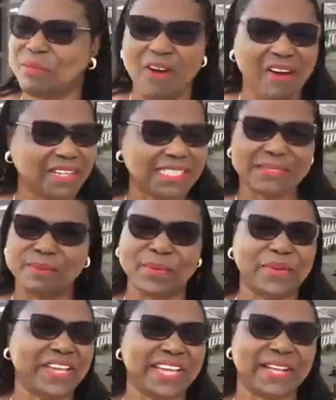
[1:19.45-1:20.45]
With some horns
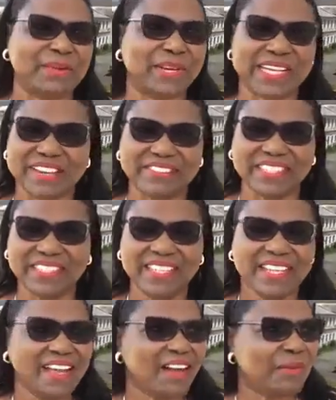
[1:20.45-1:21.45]
blowing and whatever.
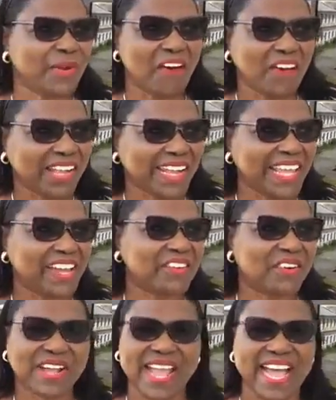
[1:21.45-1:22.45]
We're all here,
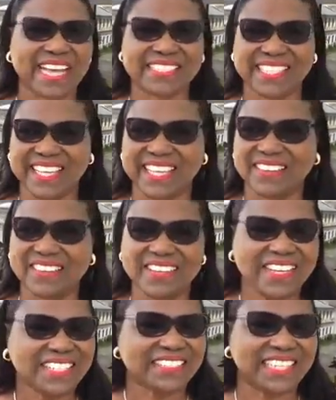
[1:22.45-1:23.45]
our cars are here.
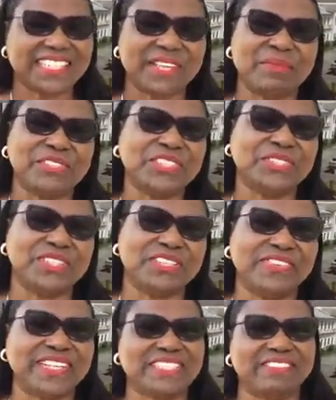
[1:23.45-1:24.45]
So I think we should do the
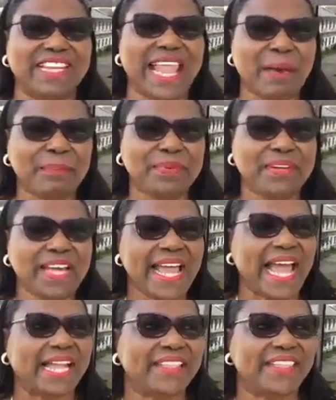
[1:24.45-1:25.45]
victory lap.
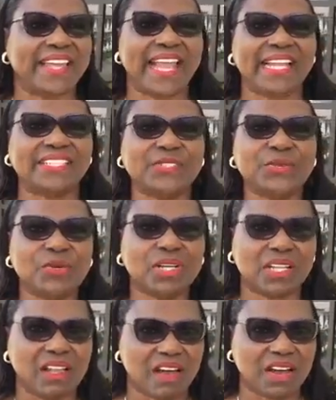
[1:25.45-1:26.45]
And then at 2
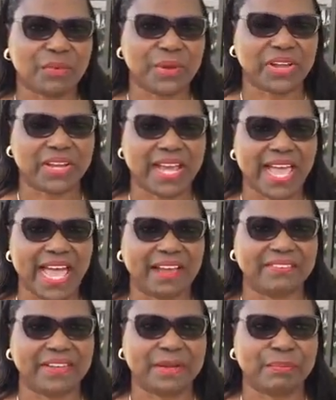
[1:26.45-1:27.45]
o'clock, we're gonna
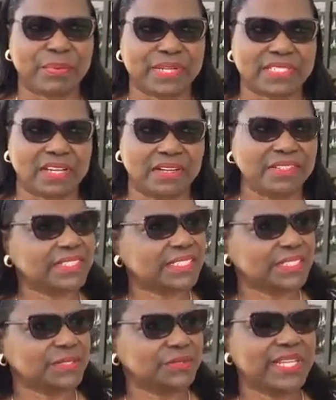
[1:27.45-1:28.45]
have a press conference. Is
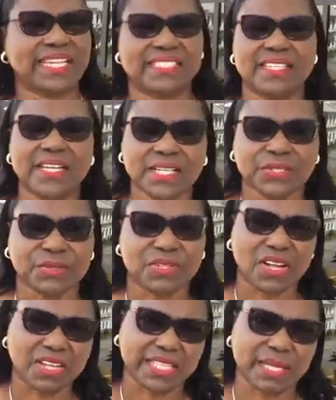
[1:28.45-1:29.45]
it two? Yes, 2
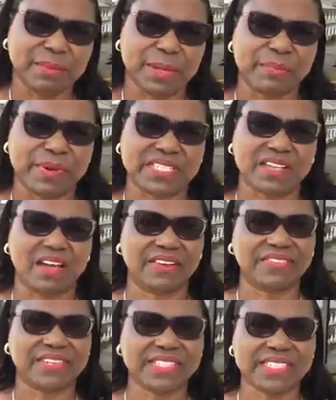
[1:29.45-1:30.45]
o'clock, there'll be a press
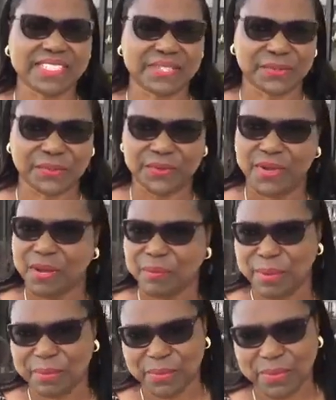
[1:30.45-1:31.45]
conference. So
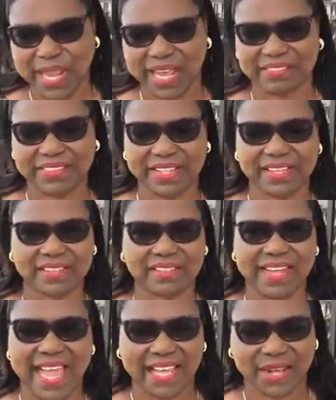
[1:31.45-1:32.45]
people will have their
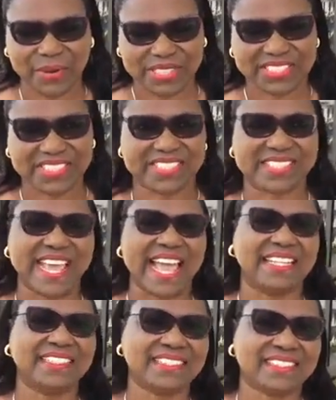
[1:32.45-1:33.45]
questions
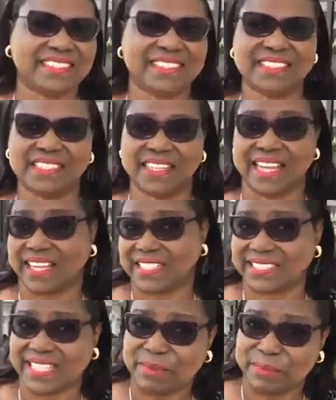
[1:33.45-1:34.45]
answered, and I
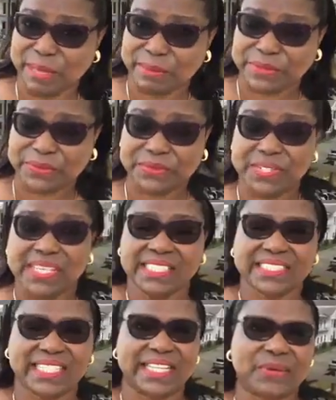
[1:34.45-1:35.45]
guess they'll be able to
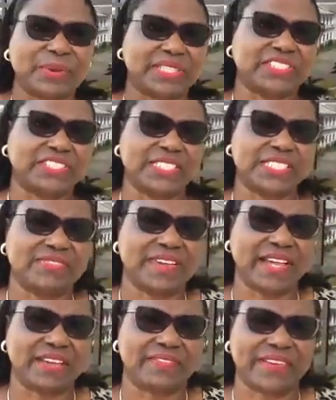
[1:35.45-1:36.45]
send in questions
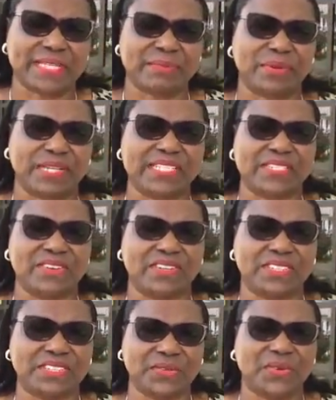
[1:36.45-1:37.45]
via Facebook and so
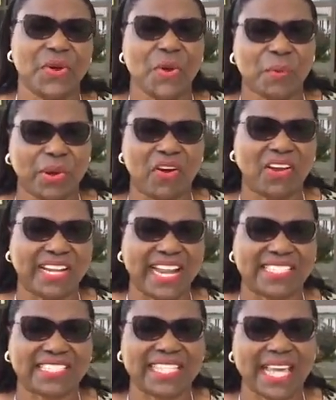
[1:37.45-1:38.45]
on. So we're
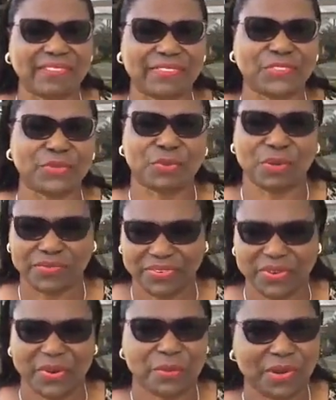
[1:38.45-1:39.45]
organizing that for two, but for
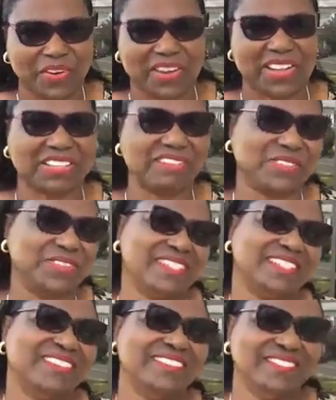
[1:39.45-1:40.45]
now we're going on the road.